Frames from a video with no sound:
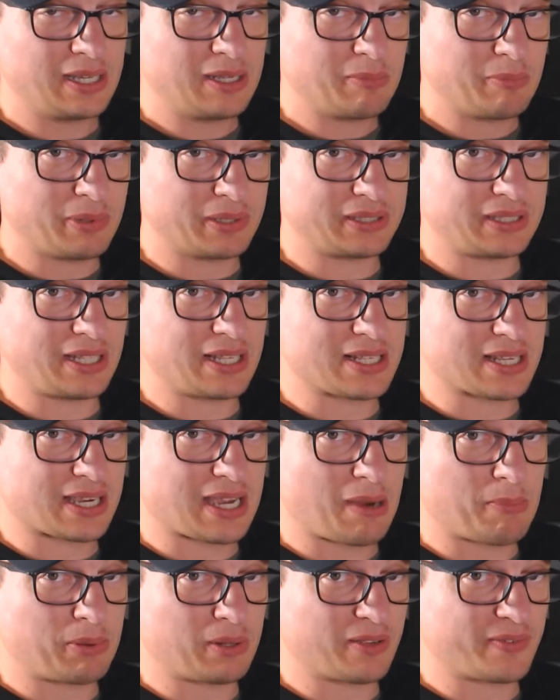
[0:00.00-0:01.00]
but there's a
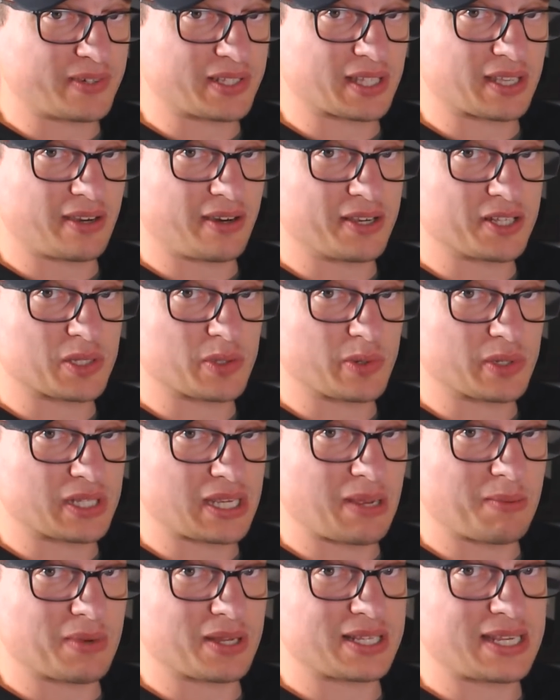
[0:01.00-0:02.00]
couple of other guys who
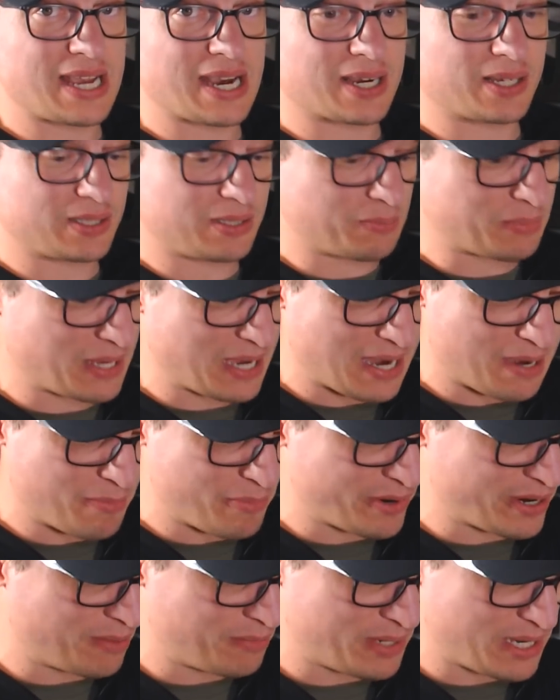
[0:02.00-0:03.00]
attempt to tackle him, can't
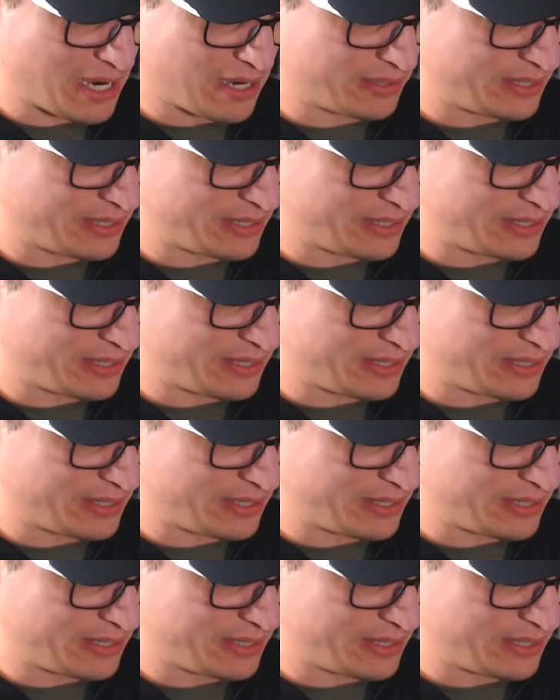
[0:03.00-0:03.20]
bring him down.